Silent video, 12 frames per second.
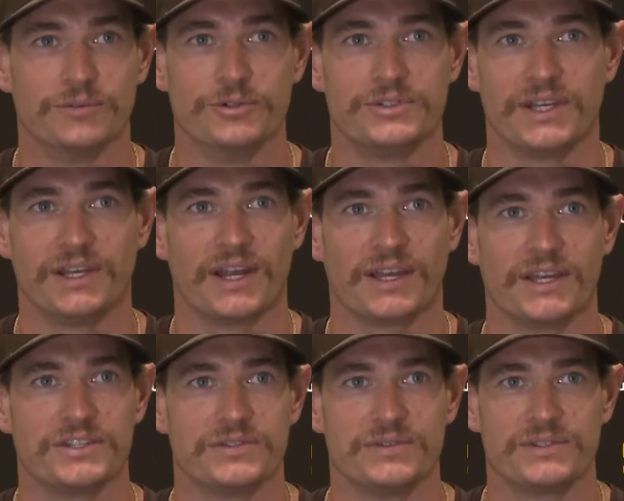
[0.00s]
routine, I
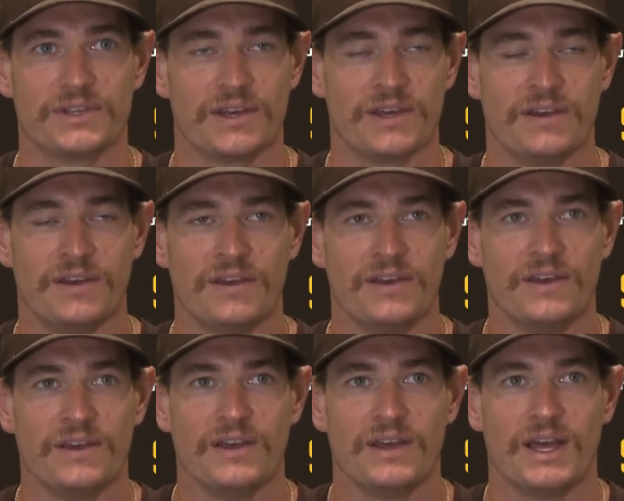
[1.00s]
guess you would say.
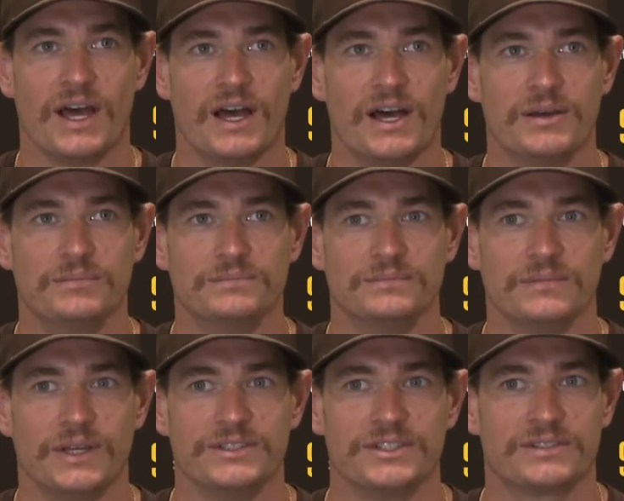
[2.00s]
And
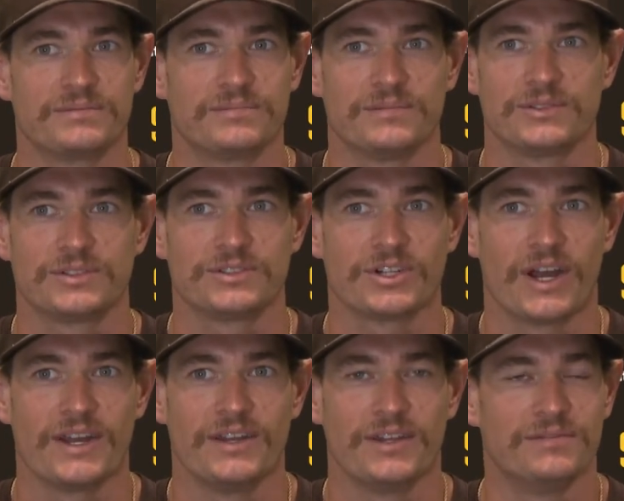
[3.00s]
just
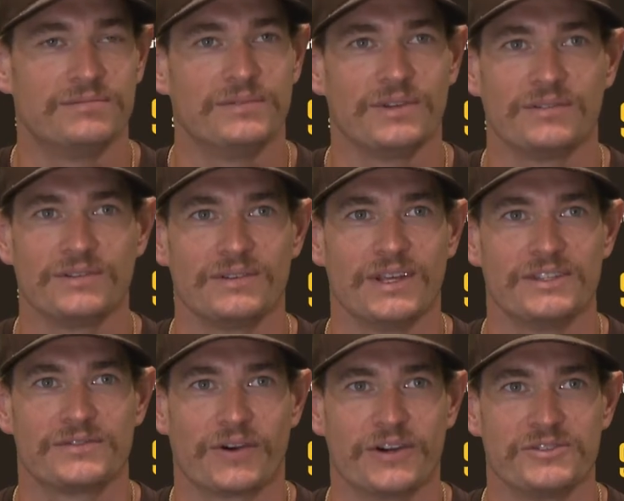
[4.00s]
tried to,
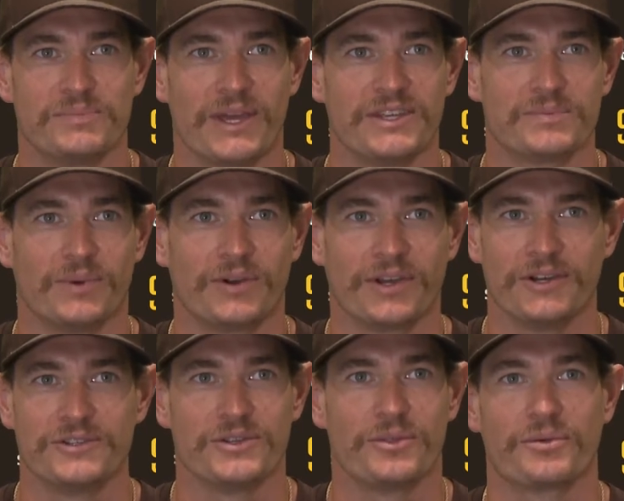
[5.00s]
as far as baseball
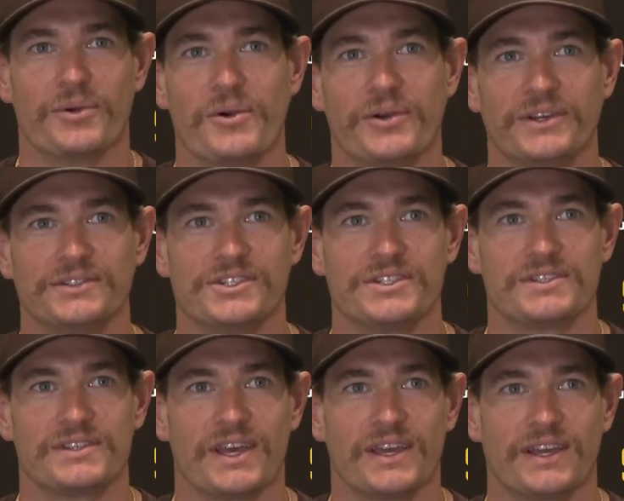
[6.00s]
goes and throwing, just
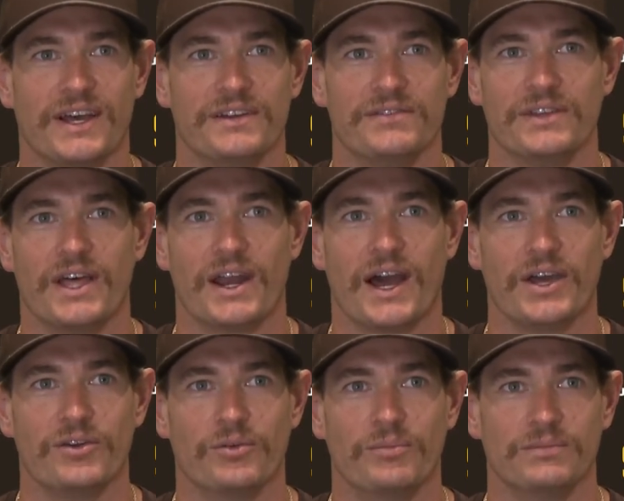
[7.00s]
stay kind of in that
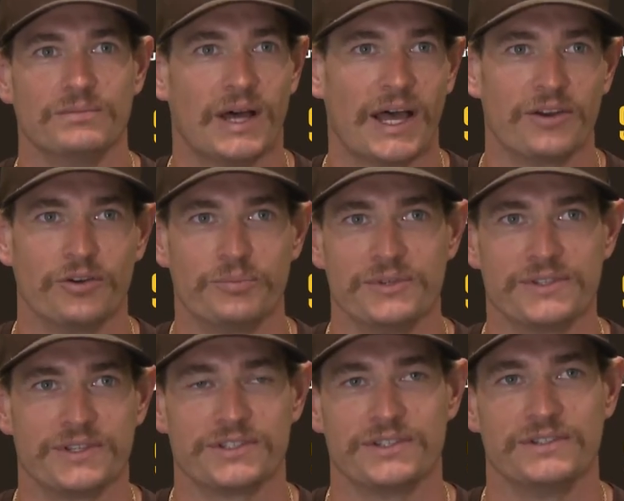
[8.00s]
idle
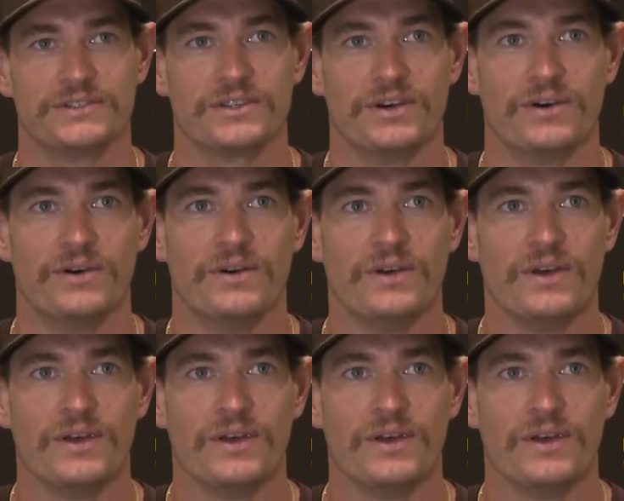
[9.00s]
position. So